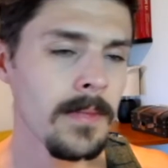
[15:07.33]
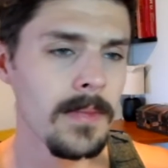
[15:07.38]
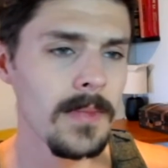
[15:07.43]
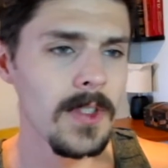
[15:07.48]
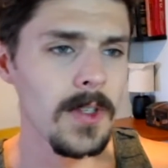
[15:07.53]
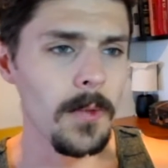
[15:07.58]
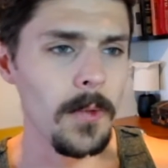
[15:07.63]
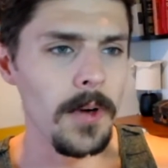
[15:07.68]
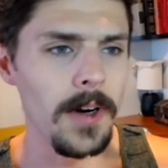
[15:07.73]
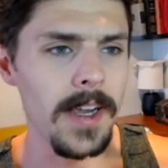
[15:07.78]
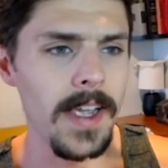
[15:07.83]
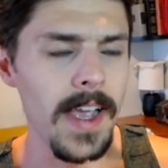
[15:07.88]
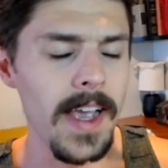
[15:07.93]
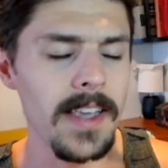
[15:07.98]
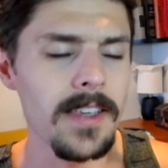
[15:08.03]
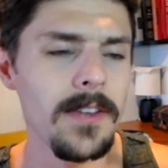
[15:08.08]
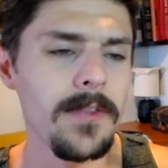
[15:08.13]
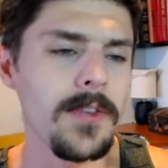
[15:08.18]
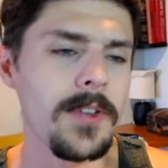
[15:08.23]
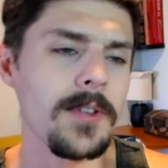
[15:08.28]
he
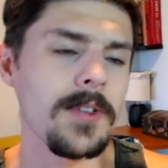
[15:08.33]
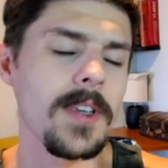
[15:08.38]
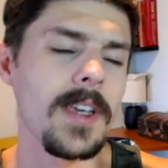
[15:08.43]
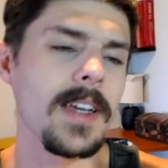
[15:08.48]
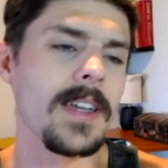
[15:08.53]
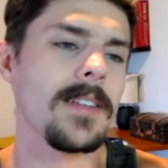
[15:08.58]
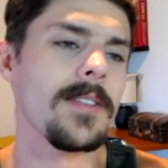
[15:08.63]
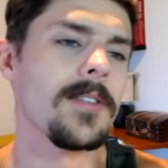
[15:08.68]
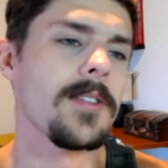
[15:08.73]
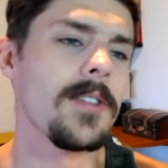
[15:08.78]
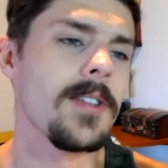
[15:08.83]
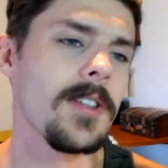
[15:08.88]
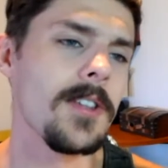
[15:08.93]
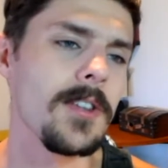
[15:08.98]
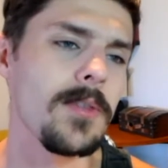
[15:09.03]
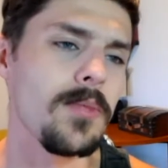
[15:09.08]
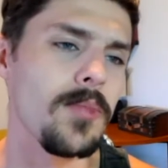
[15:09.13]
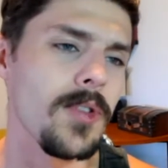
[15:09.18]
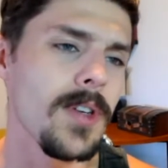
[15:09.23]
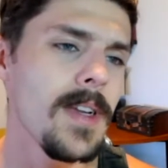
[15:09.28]
has a few seconds to
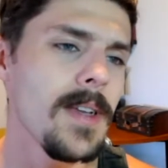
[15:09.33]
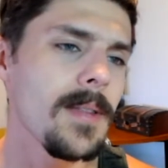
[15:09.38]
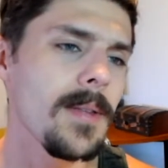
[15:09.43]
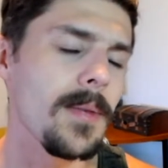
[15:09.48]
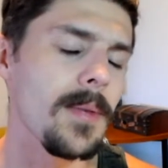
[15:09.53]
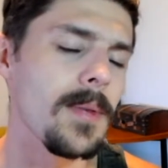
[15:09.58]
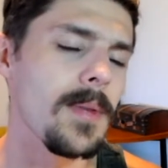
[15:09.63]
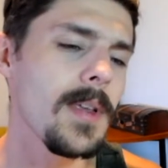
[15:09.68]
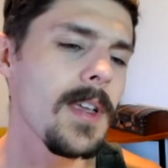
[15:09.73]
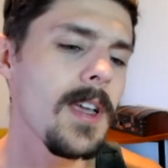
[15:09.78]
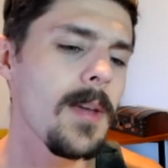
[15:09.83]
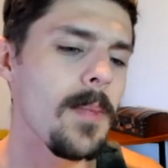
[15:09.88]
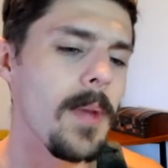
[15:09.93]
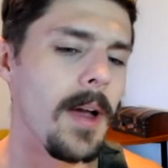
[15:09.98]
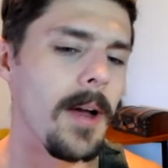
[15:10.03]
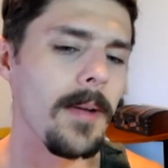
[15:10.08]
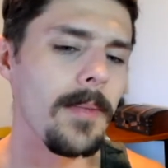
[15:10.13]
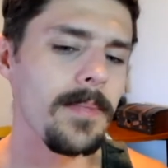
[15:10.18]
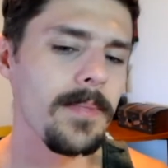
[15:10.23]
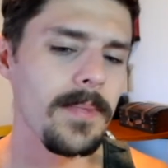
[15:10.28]
just breathe and think
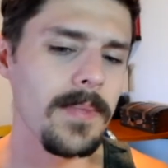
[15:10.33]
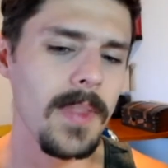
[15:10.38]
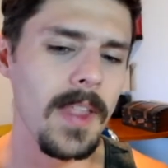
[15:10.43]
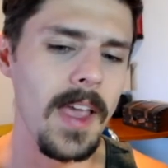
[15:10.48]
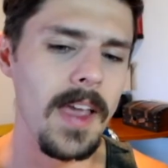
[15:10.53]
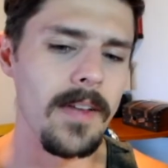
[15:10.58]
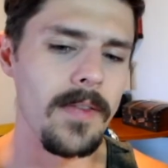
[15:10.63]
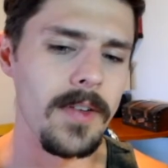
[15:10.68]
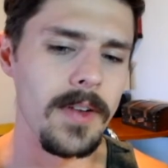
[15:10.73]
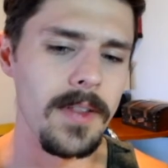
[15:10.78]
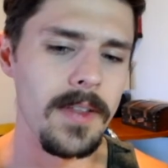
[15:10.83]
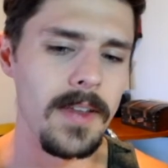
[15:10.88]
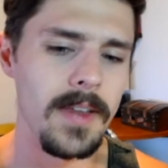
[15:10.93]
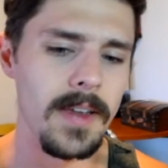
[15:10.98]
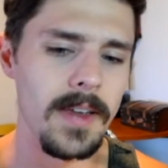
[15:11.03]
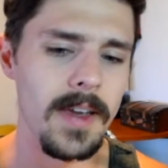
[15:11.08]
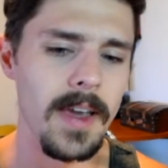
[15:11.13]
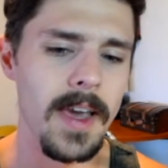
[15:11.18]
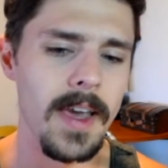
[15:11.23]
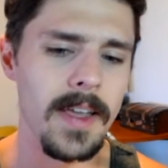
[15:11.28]
about
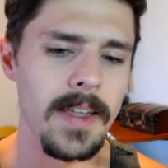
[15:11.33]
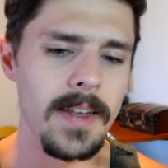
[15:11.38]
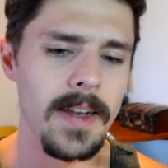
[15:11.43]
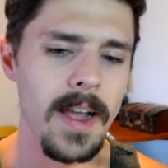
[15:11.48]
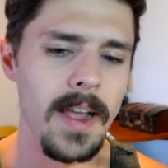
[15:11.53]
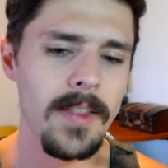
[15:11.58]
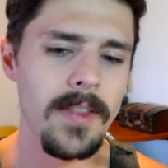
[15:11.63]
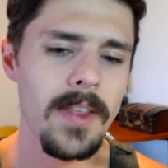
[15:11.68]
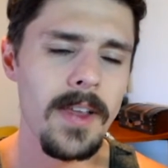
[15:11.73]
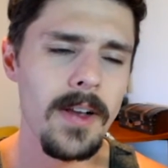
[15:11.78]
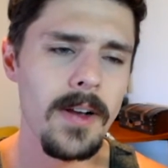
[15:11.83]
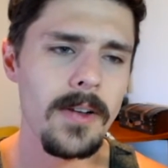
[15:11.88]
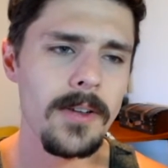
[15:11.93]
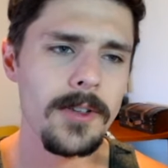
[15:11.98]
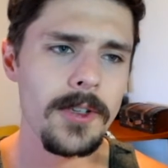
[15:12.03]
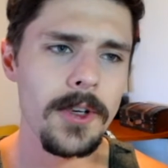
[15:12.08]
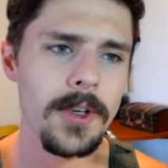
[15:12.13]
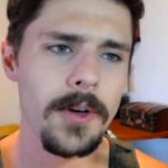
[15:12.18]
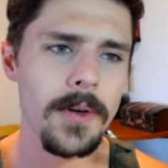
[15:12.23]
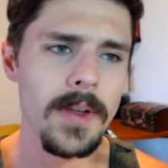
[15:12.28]
everything. And I think
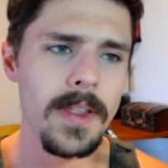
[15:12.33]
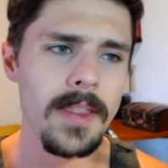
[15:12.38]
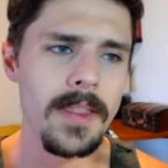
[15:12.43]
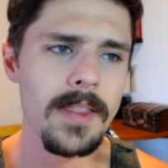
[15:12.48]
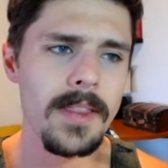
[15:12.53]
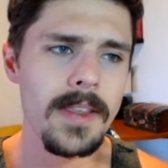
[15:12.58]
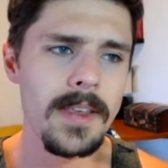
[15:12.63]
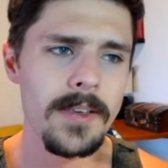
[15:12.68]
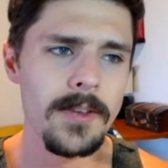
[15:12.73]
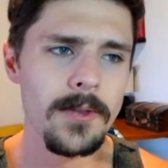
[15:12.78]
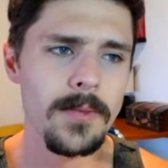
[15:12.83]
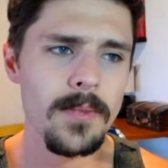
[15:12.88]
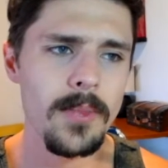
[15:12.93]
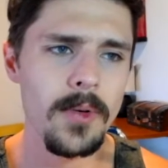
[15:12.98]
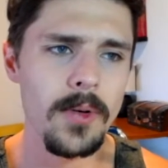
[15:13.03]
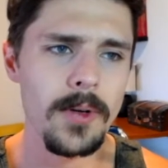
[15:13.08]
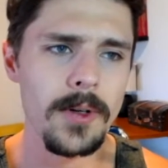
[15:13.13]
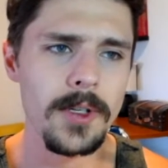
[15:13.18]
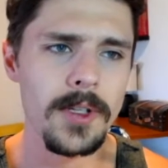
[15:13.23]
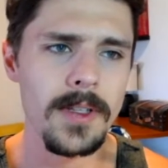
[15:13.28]
also in this
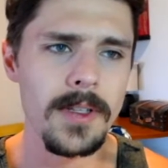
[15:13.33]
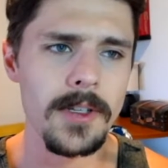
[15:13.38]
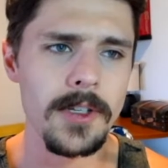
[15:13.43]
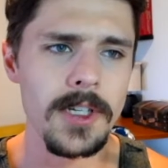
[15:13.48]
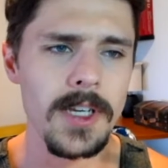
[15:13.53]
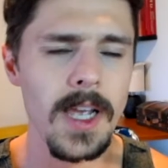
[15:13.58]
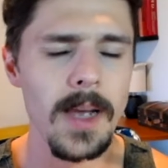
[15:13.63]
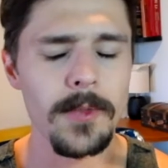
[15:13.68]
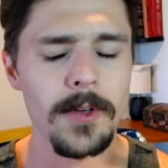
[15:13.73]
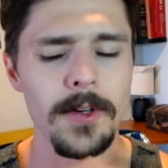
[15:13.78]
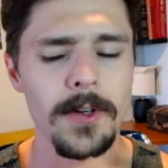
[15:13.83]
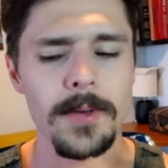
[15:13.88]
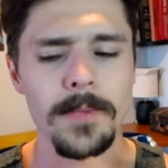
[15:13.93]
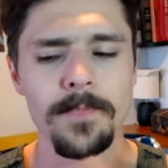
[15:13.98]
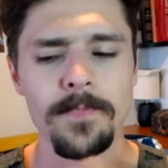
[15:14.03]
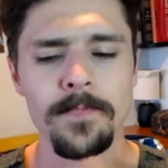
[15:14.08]
portion of the chapter,